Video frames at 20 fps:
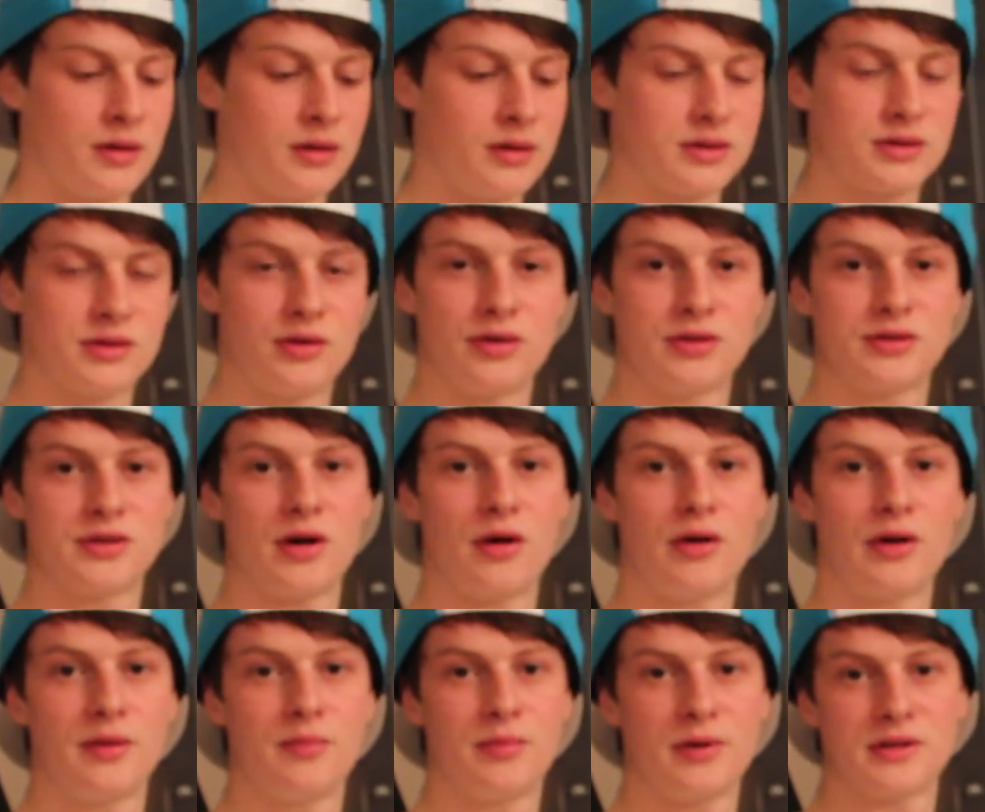It's known as the
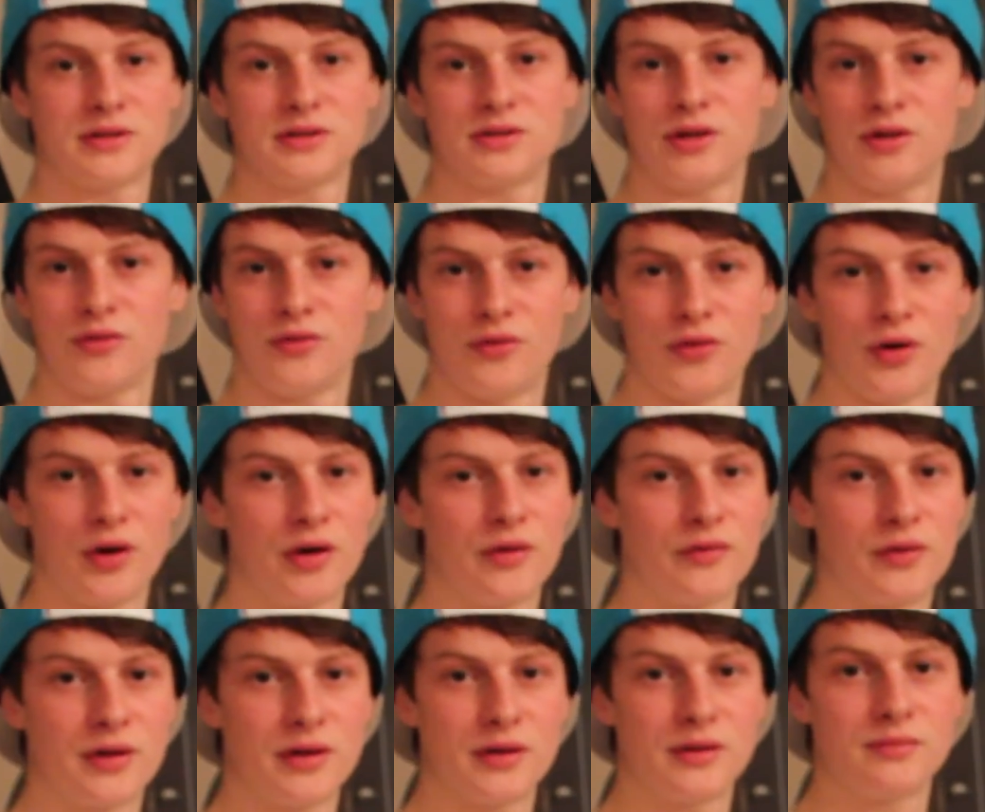Arnie press. Don't know if you've heard
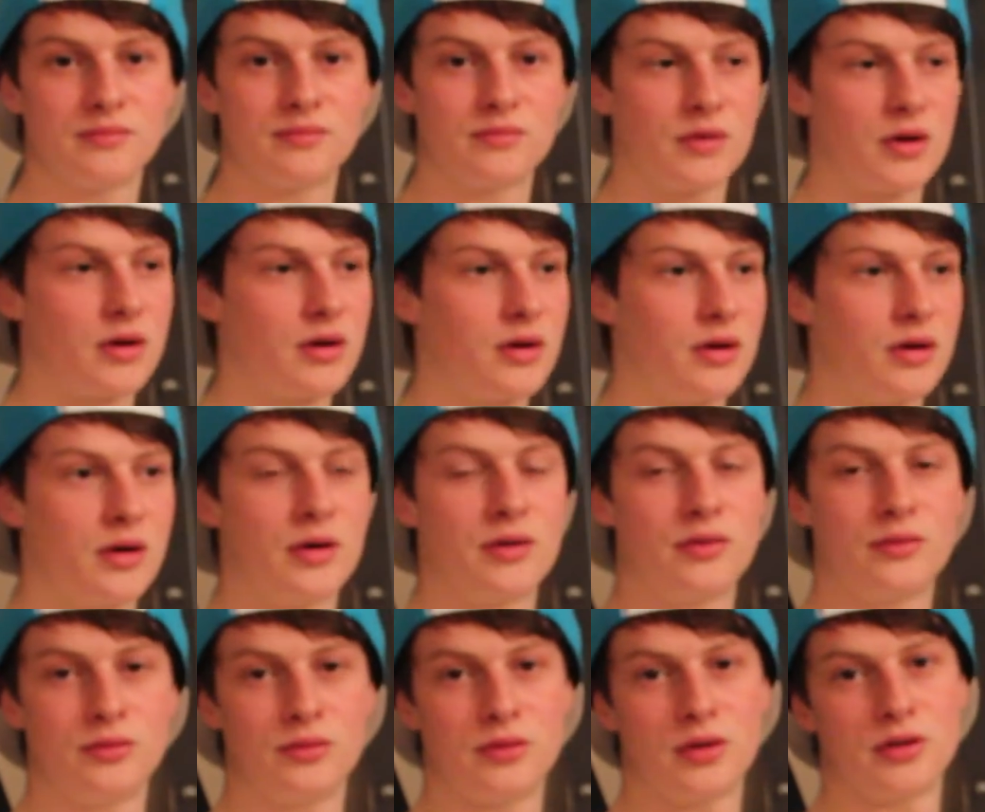of it.
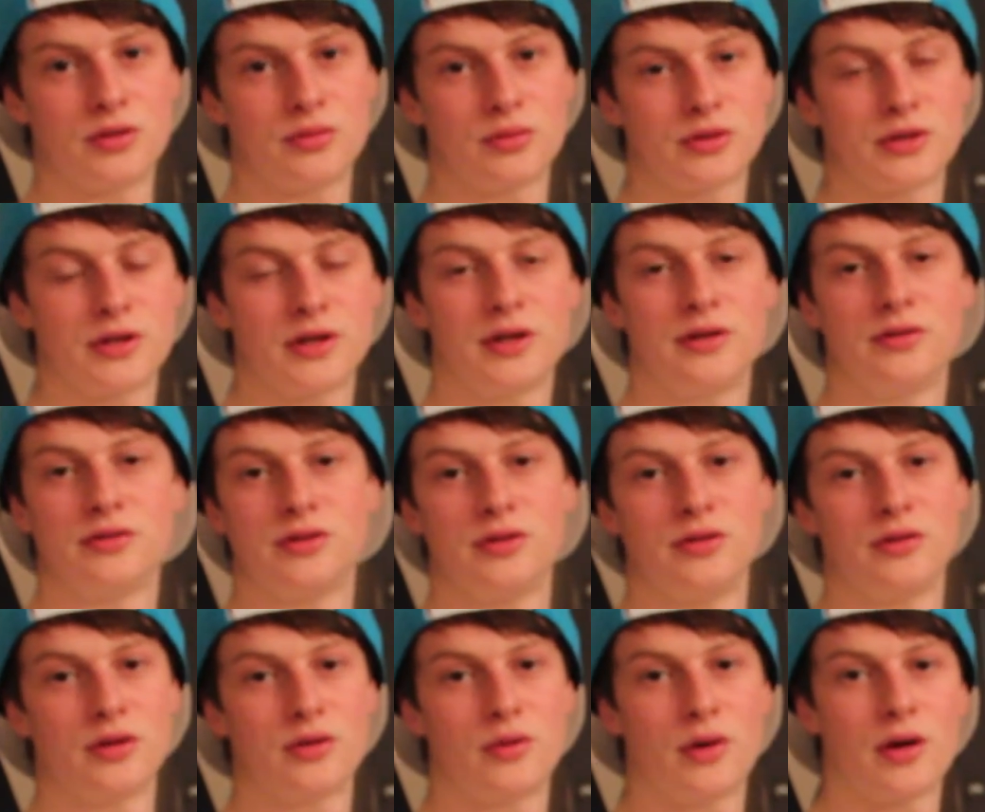Arnold Schwarzenegger used to
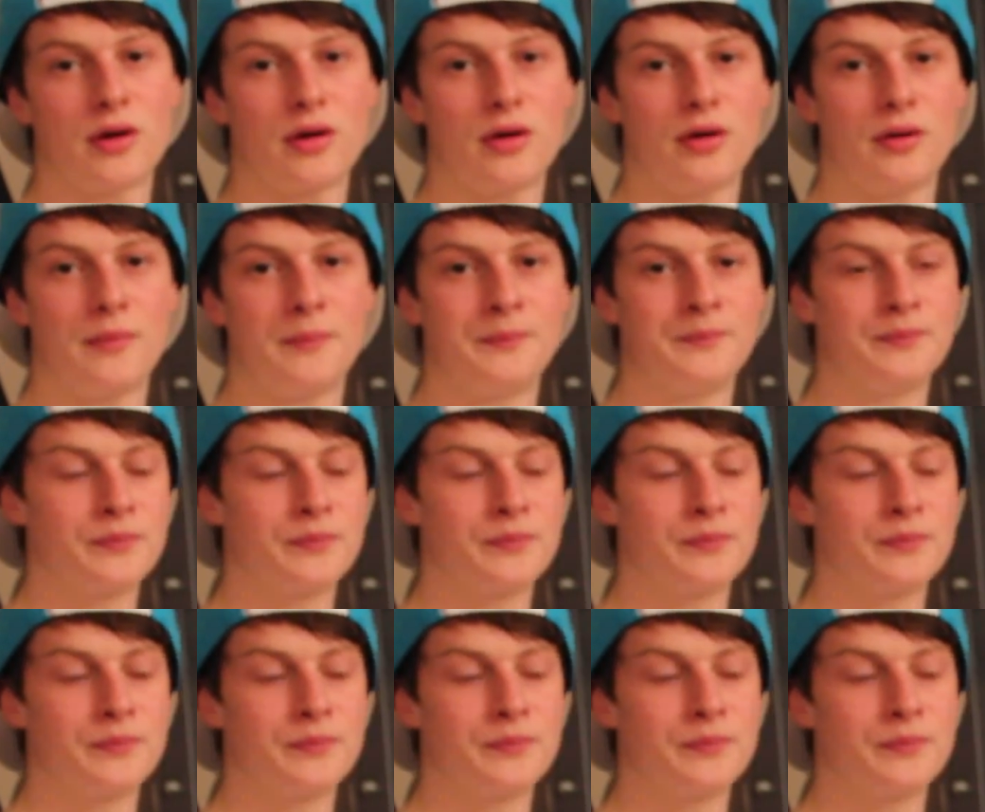do it quite a lot.